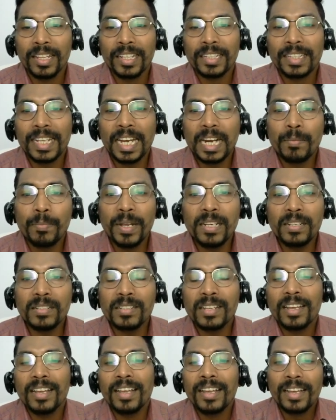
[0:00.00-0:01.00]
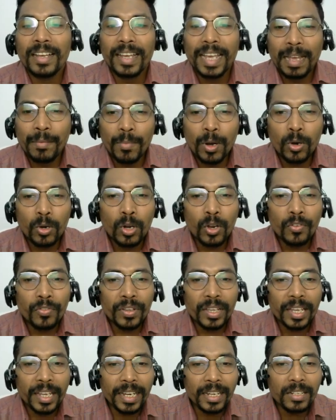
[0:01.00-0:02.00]
That means amount of
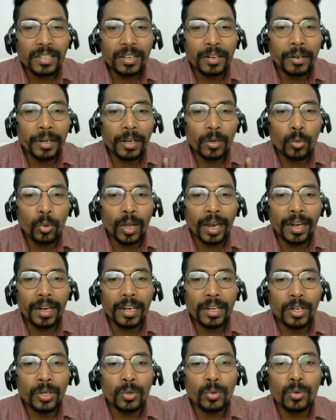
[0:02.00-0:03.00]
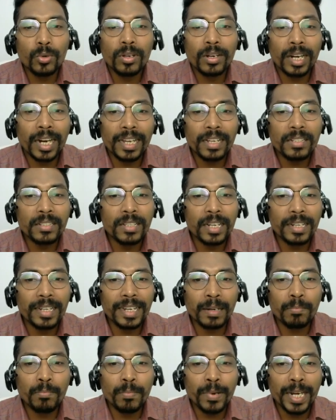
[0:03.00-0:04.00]
heat required to rise the
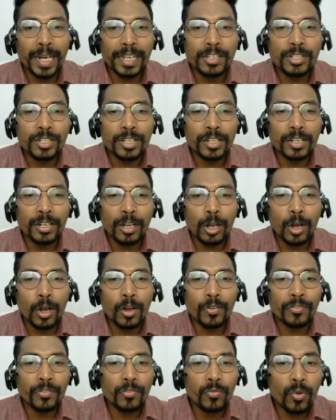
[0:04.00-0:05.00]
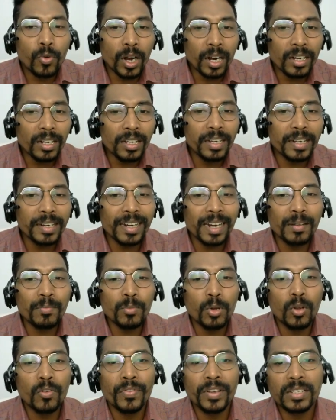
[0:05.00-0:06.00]
temperature of 1 gram
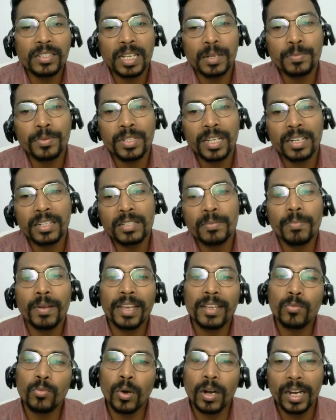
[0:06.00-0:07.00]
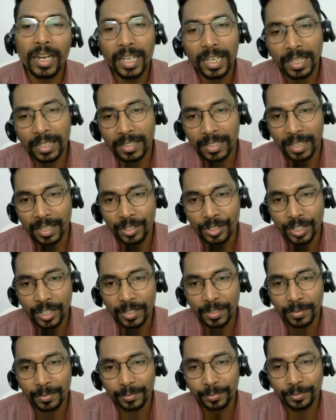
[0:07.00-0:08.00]
of a substance by 1 degree
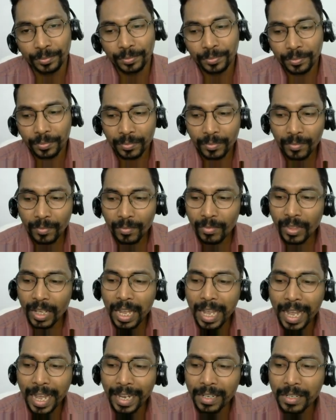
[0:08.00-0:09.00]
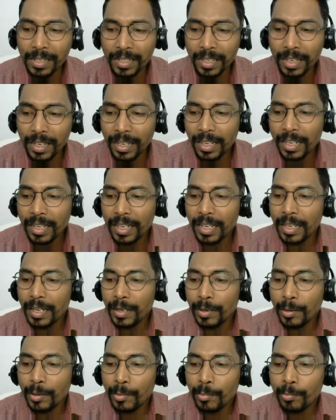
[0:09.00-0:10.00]
Celsius. And
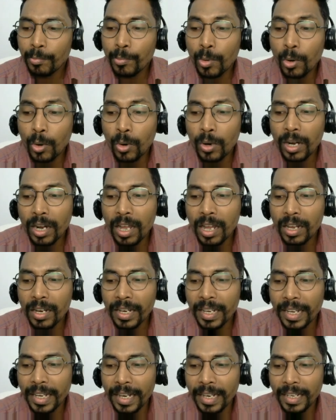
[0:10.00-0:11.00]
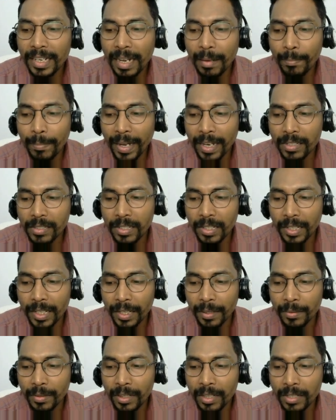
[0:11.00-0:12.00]
molar heat
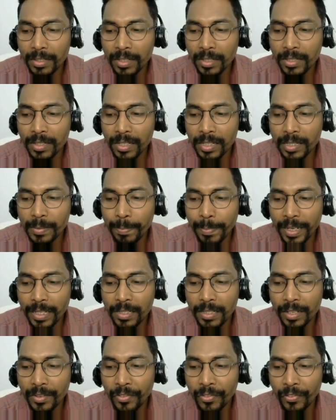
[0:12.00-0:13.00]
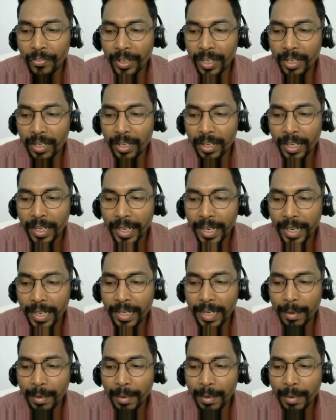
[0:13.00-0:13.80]
capacity, this is specific heat